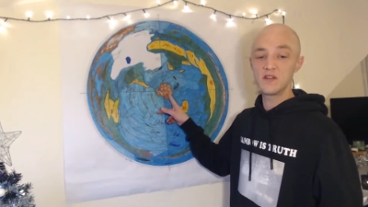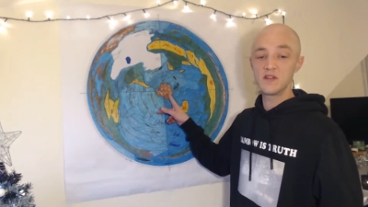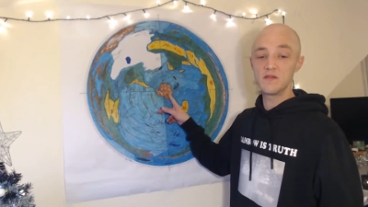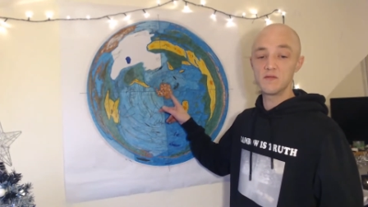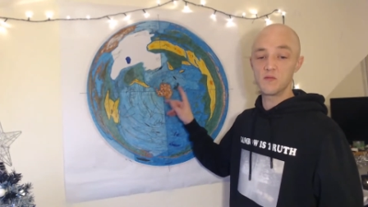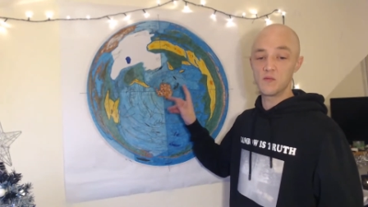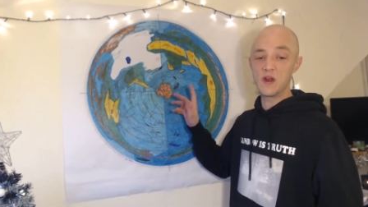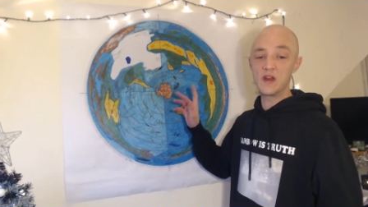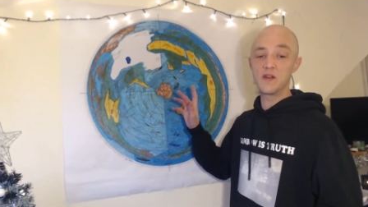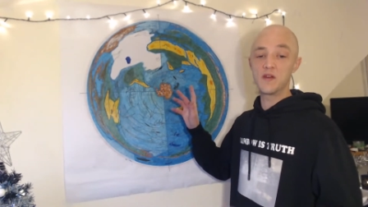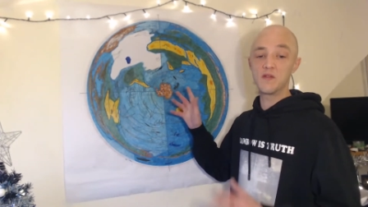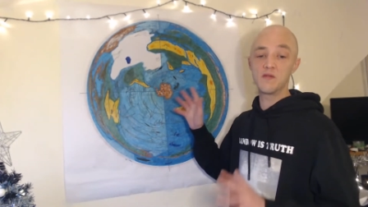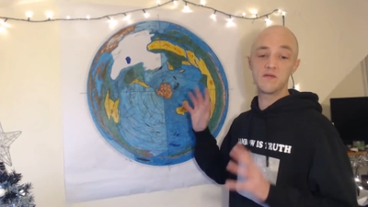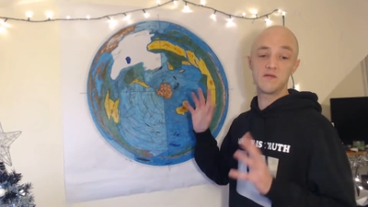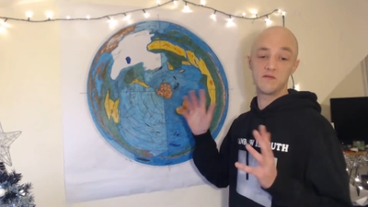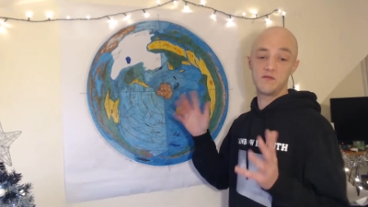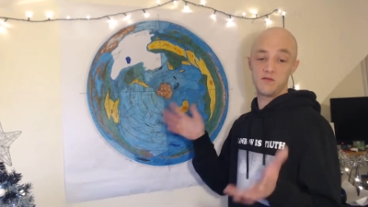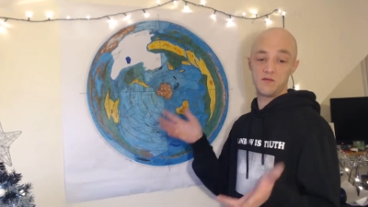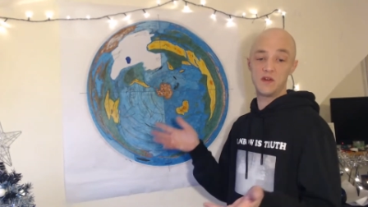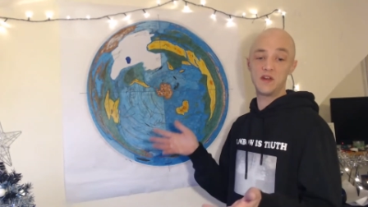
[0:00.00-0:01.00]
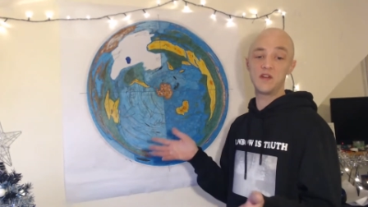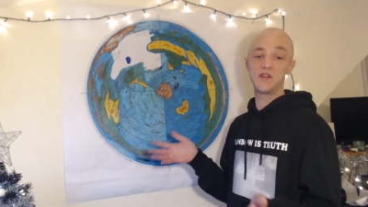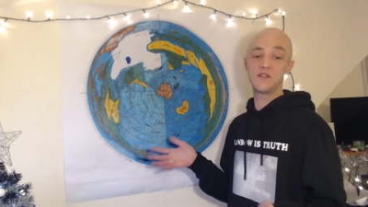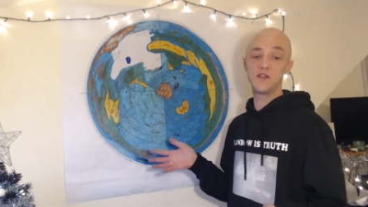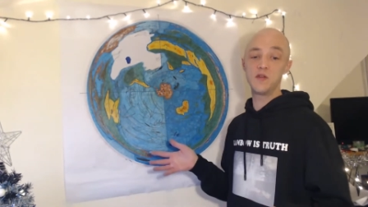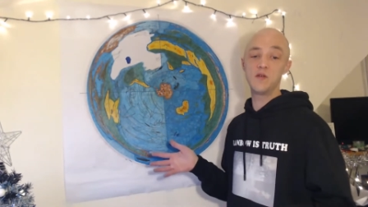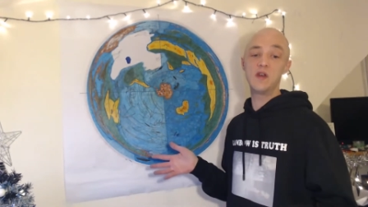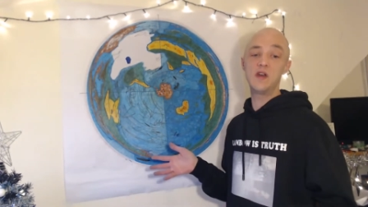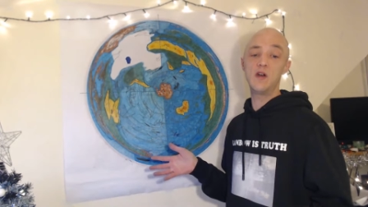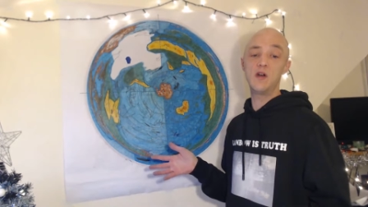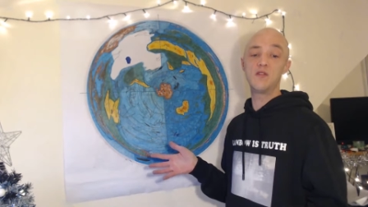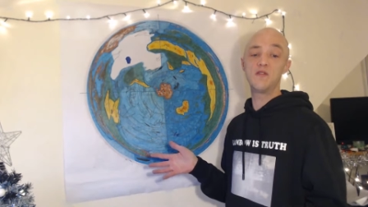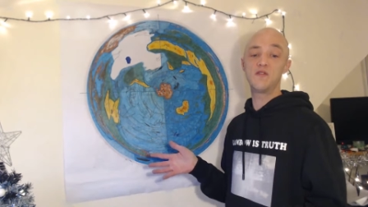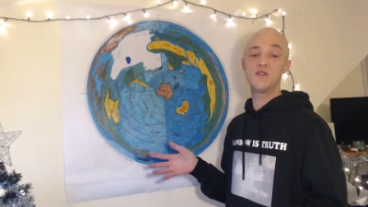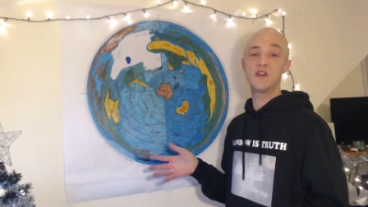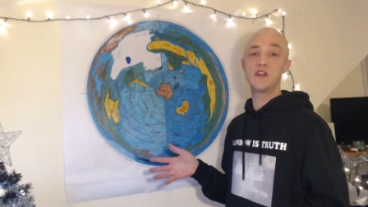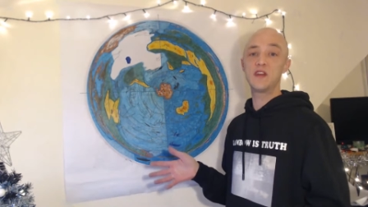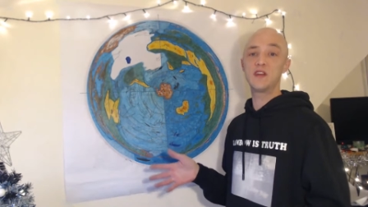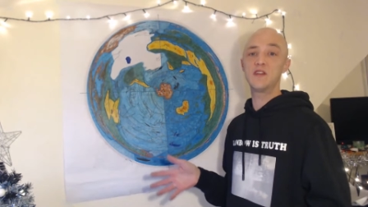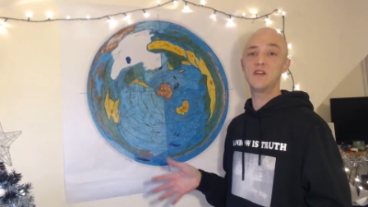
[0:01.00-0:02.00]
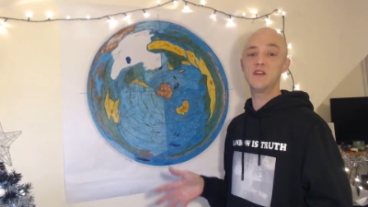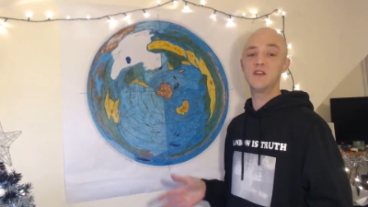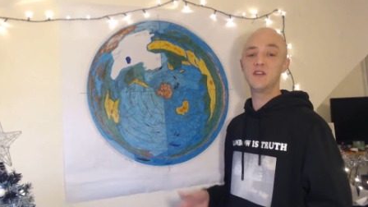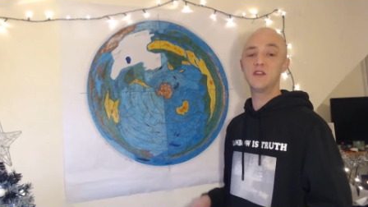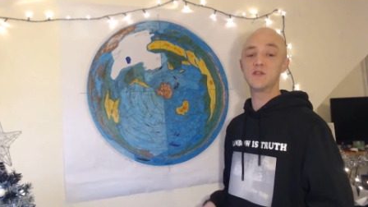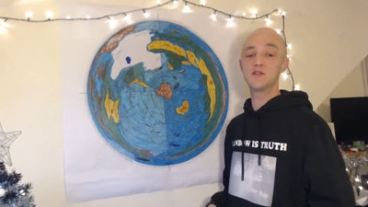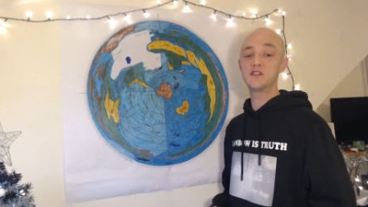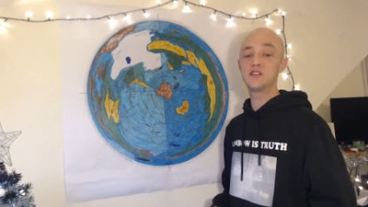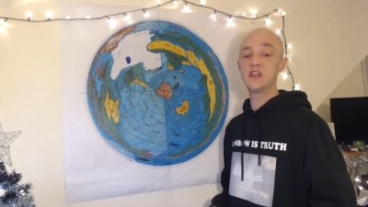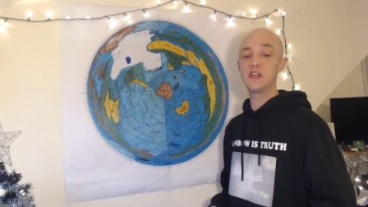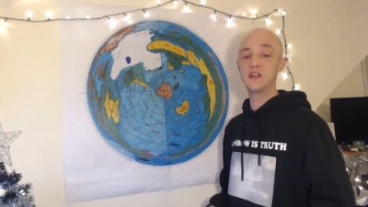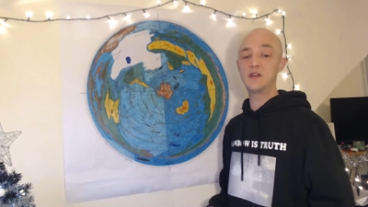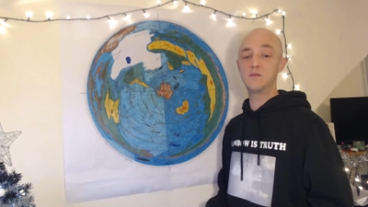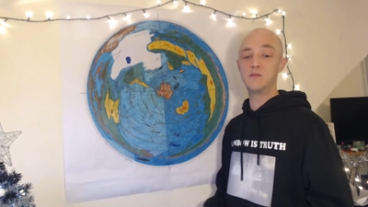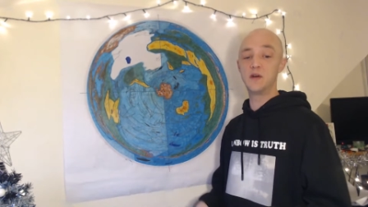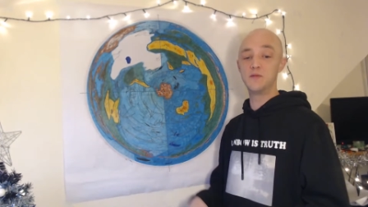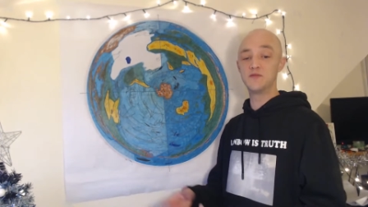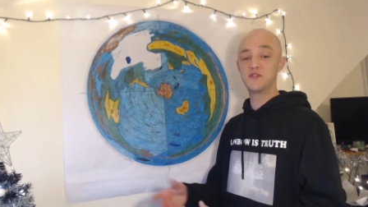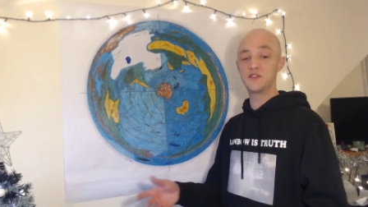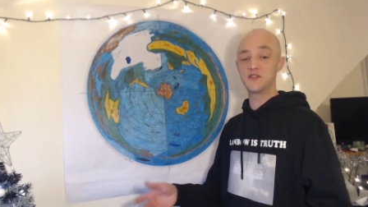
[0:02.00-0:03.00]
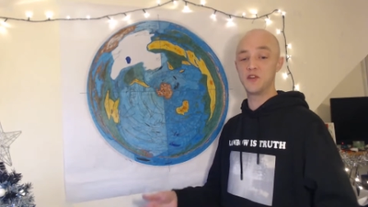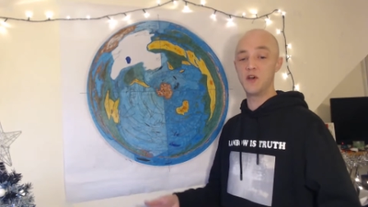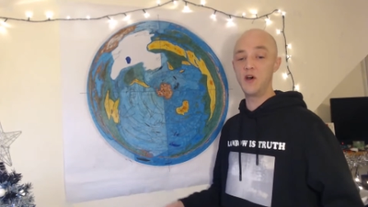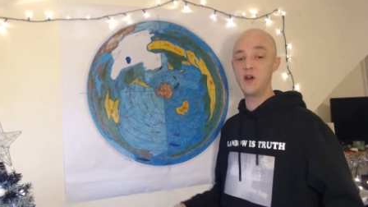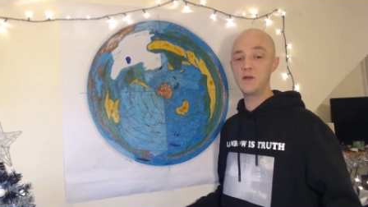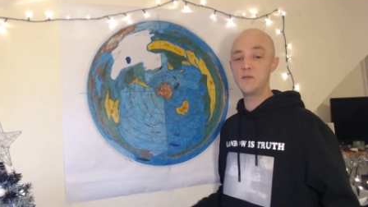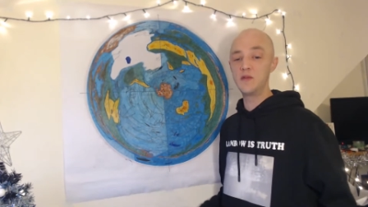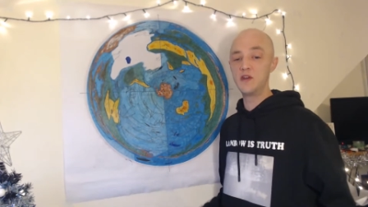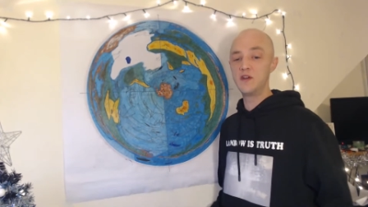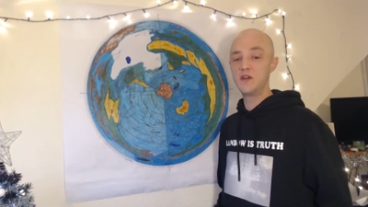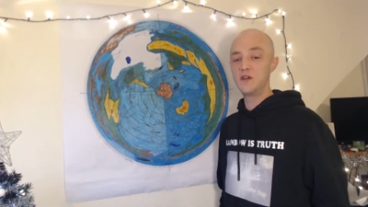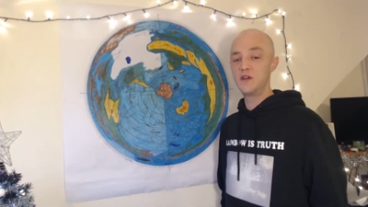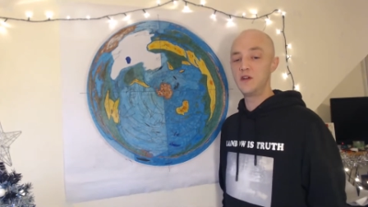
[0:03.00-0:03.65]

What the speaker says: when I do it, hopefully you'll see in a month's time,